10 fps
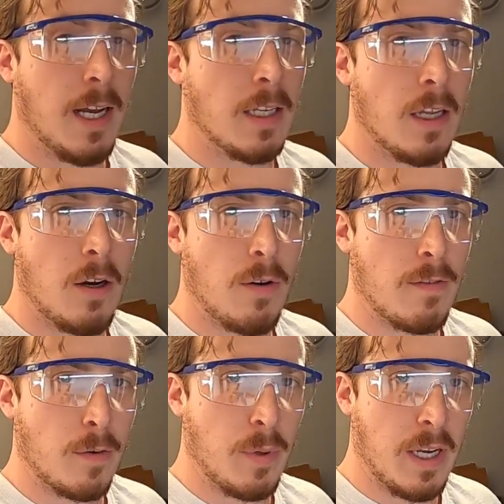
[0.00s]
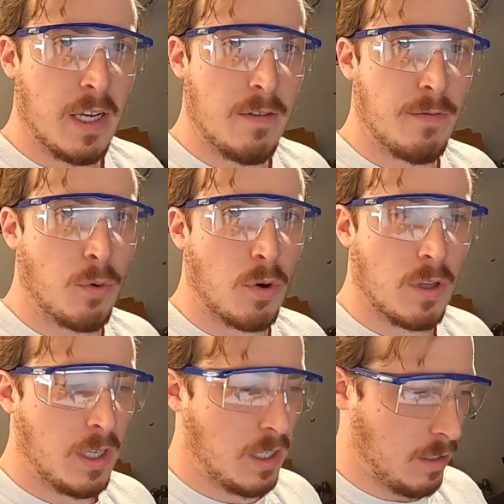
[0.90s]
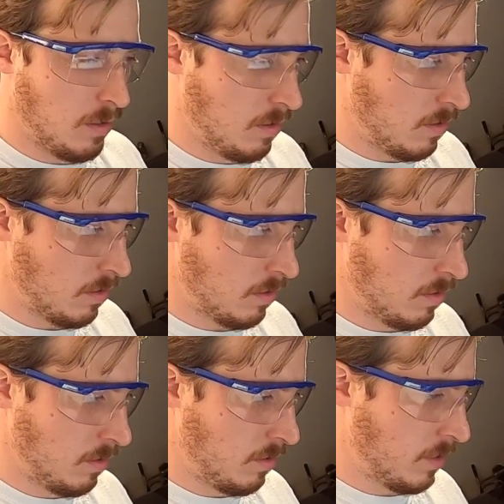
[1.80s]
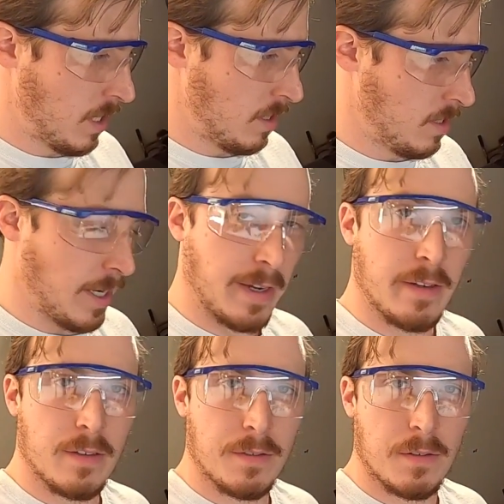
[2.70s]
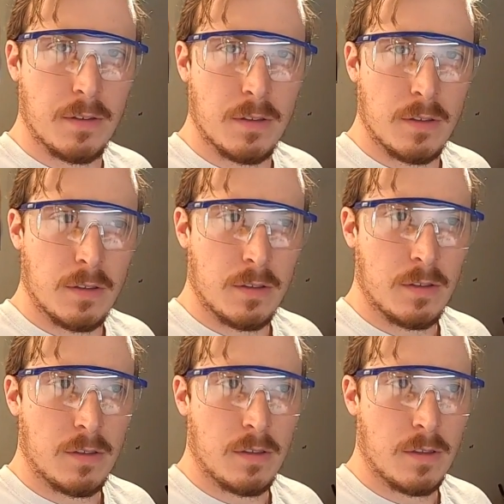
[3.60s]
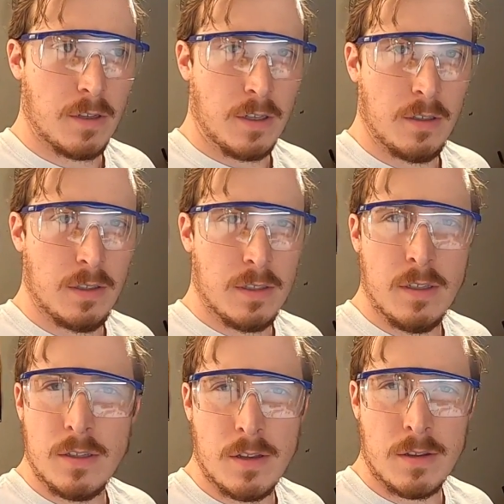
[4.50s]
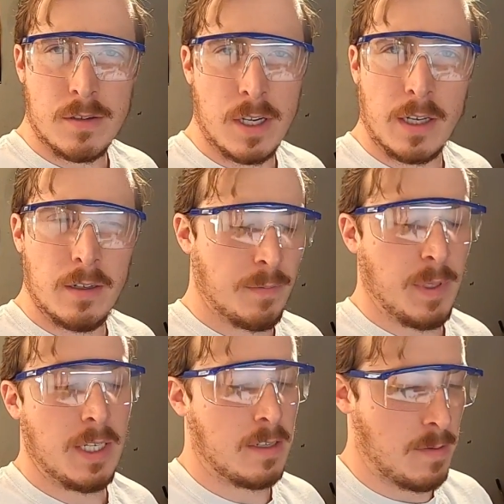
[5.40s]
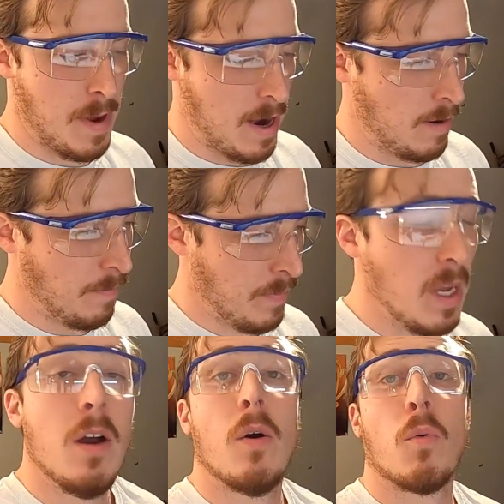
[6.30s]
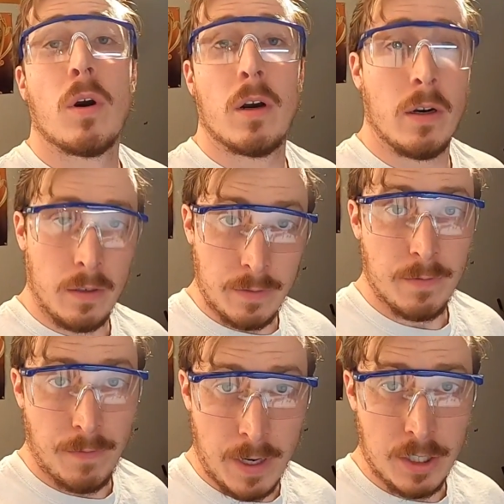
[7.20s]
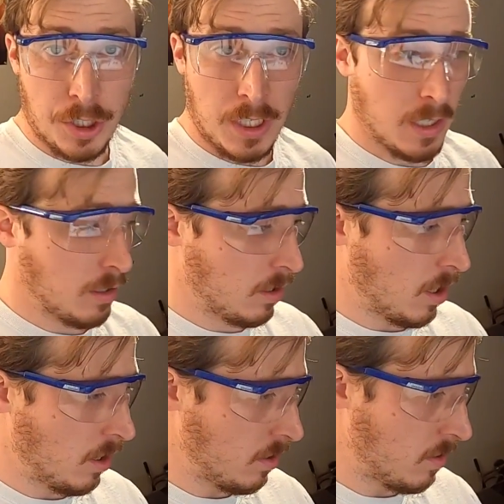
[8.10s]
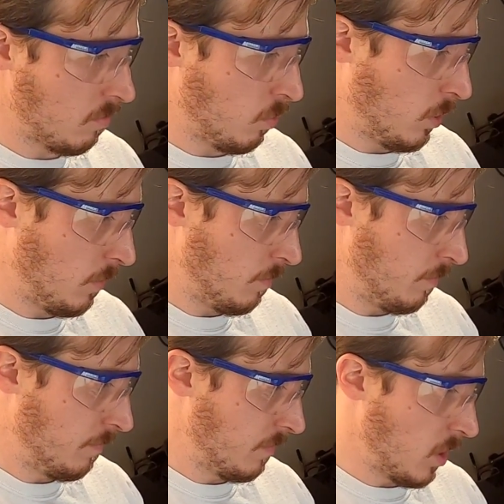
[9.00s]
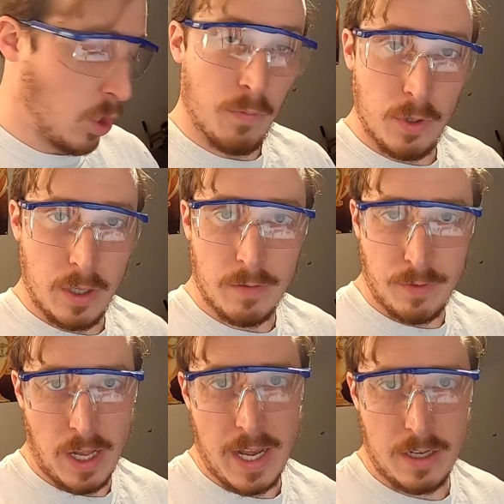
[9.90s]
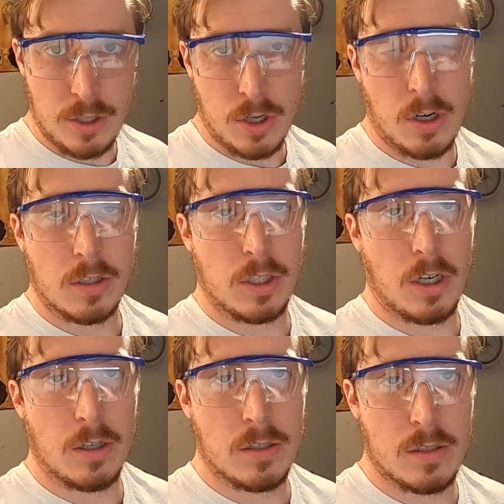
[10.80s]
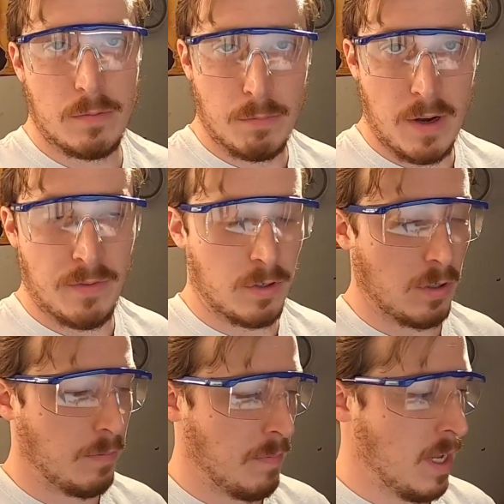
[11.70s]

Hello, everybody, for the second, third, is it the second? It doesn't matter. We're finishing Kurt's, well, hopefully the flange on Kurt's muffler.